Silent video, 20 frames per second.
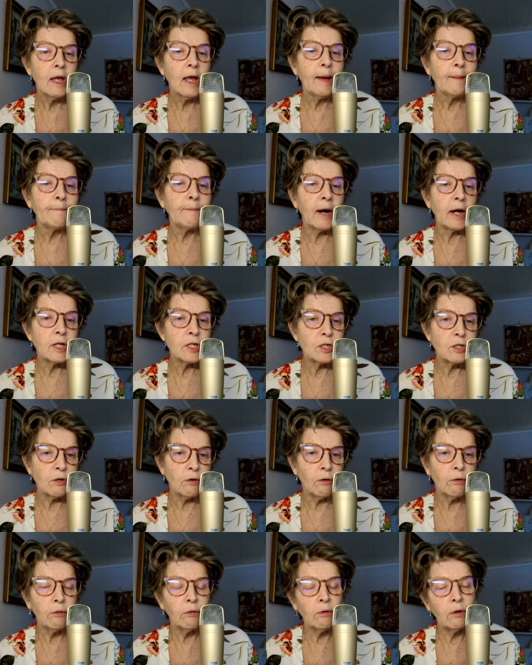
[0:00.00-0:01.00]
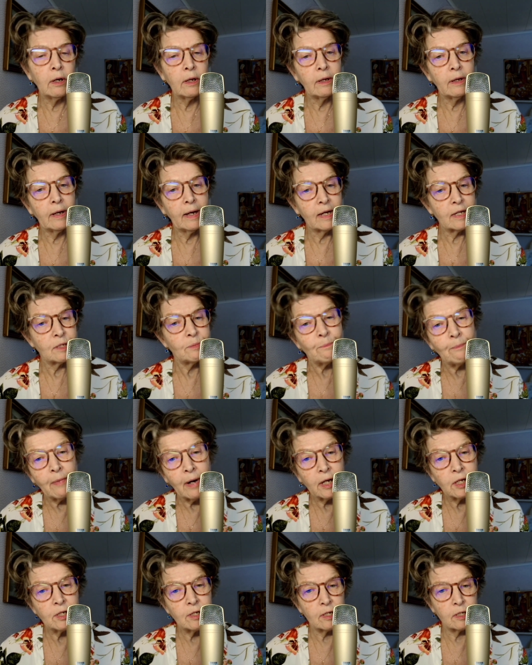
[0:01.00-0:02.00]
my soul as
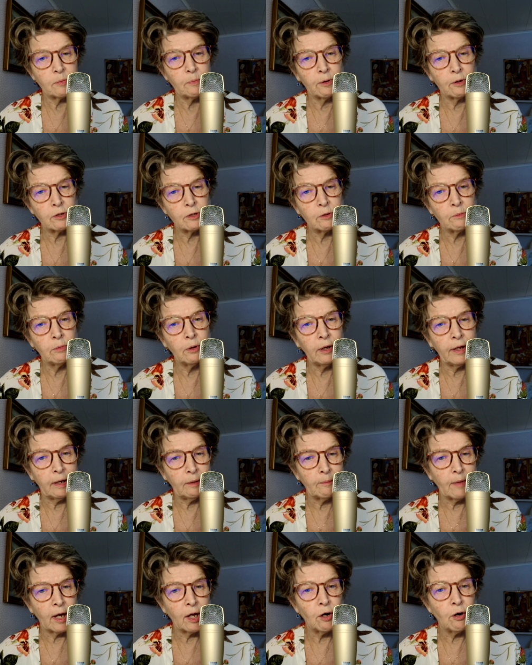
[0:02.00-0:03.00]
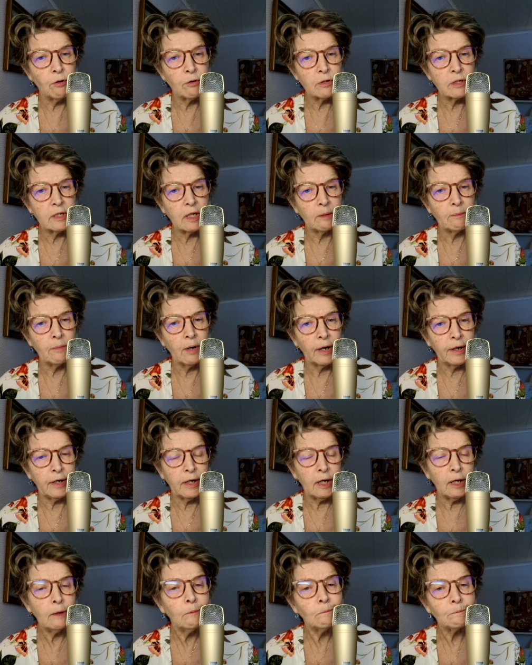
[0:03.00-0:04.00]
much as possible in my hosting
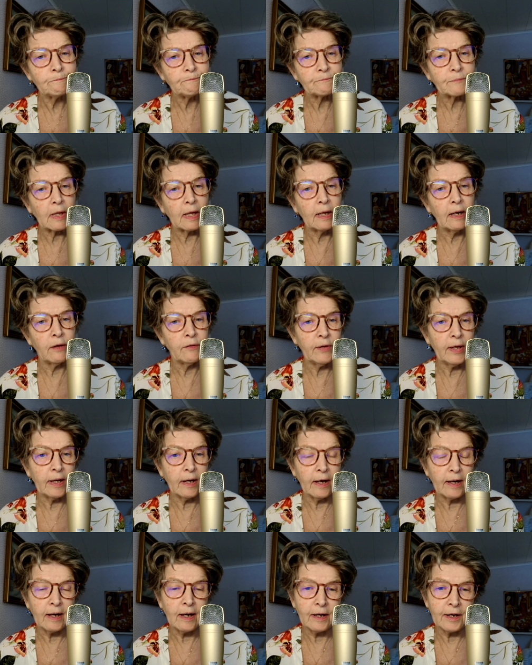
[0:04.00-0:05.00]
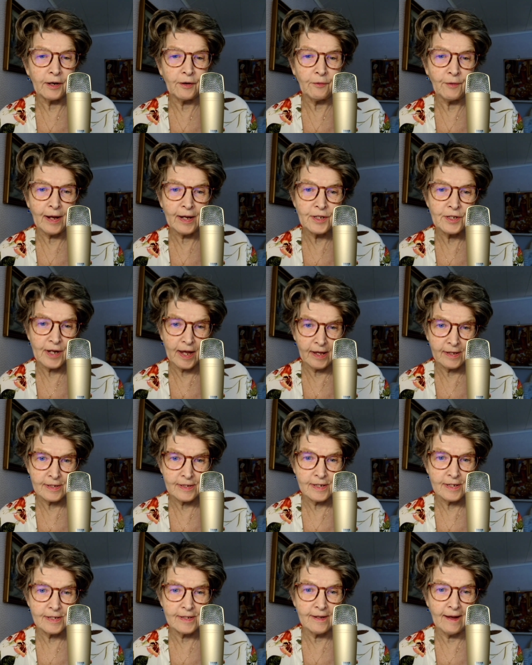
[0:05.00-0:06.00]
body. And I think I got a great
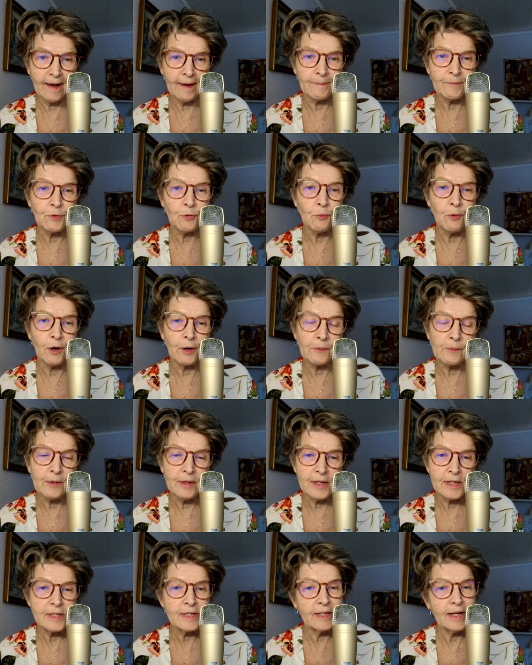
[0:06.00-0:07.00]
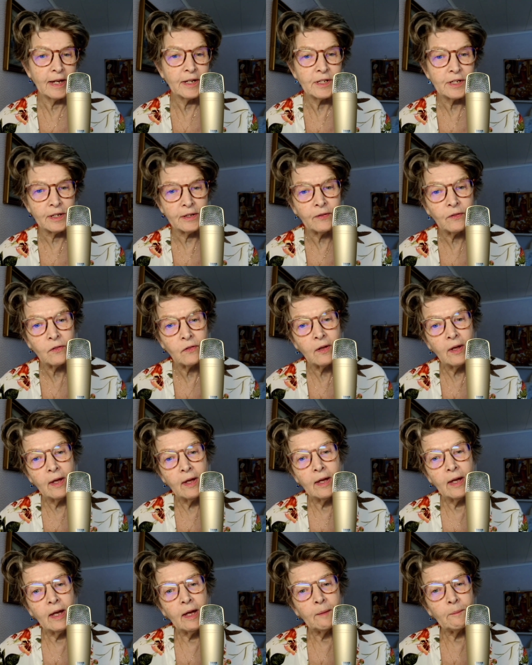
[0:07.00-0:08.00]
chance this time to work with these sessions,
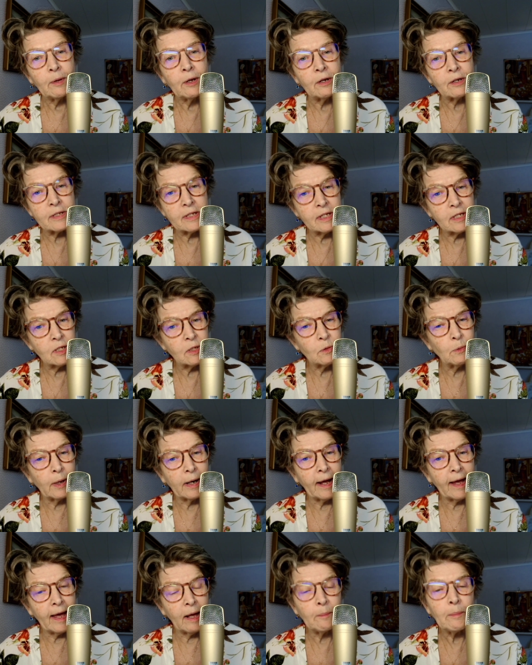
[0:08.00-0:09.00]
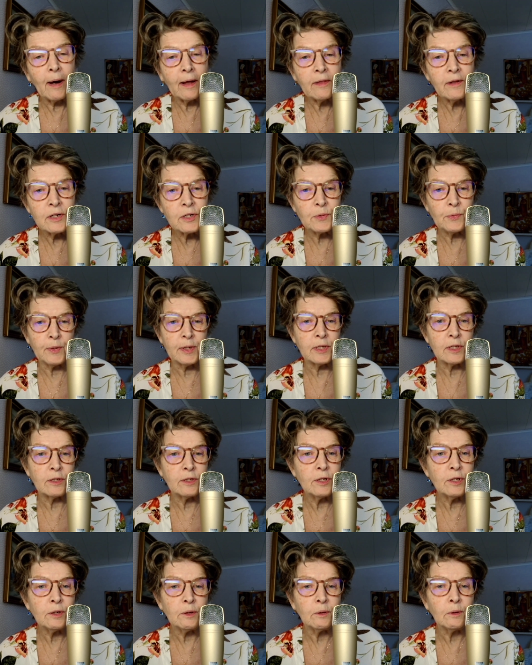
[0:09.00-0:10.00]
because this is what I help others with
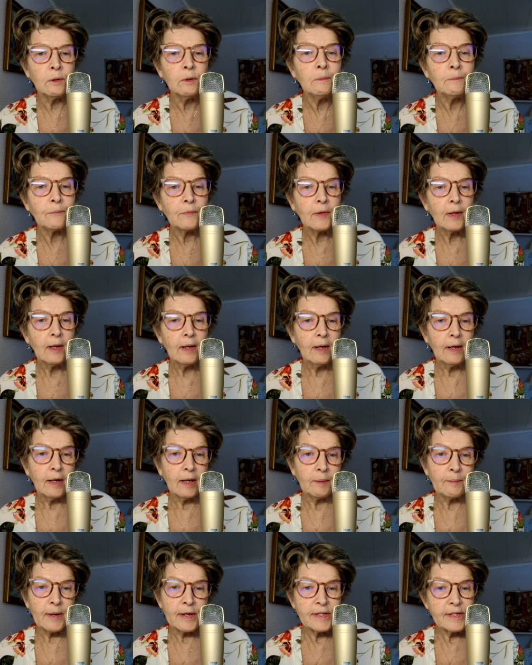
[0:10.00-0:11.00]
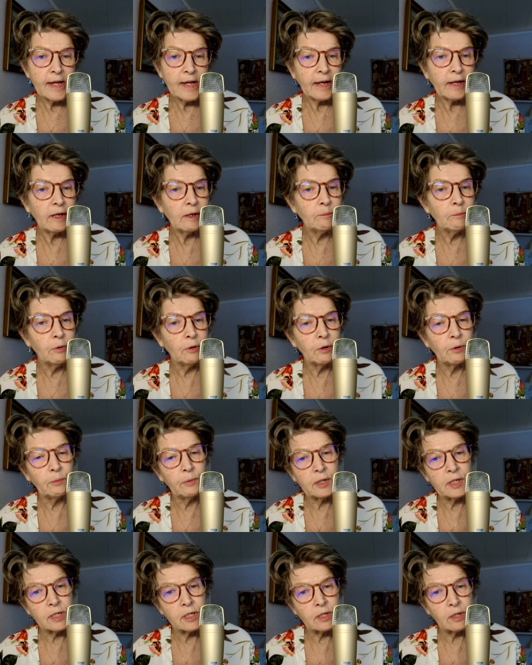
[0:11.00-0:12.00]
too. And my second book,
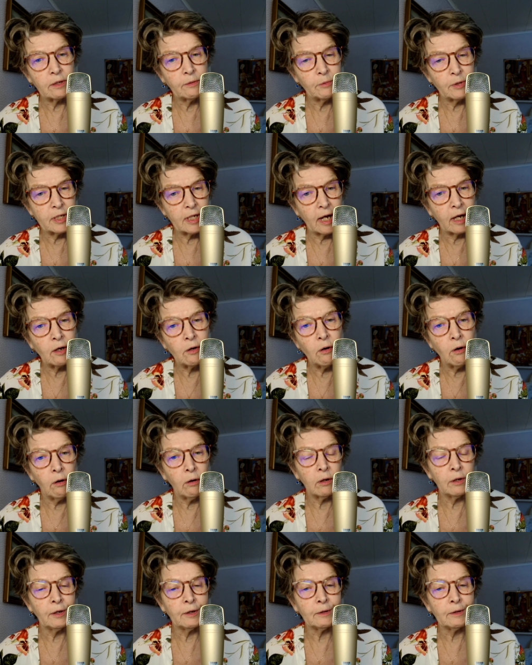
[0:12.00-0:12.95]
which I called